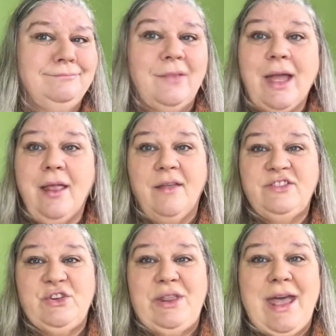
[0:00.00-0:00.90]
I love
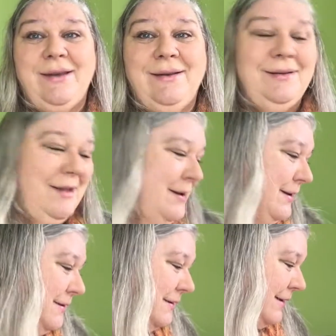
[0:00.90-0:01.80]
doing that.
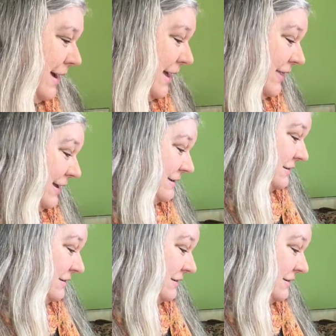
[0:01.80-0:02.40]
I think it's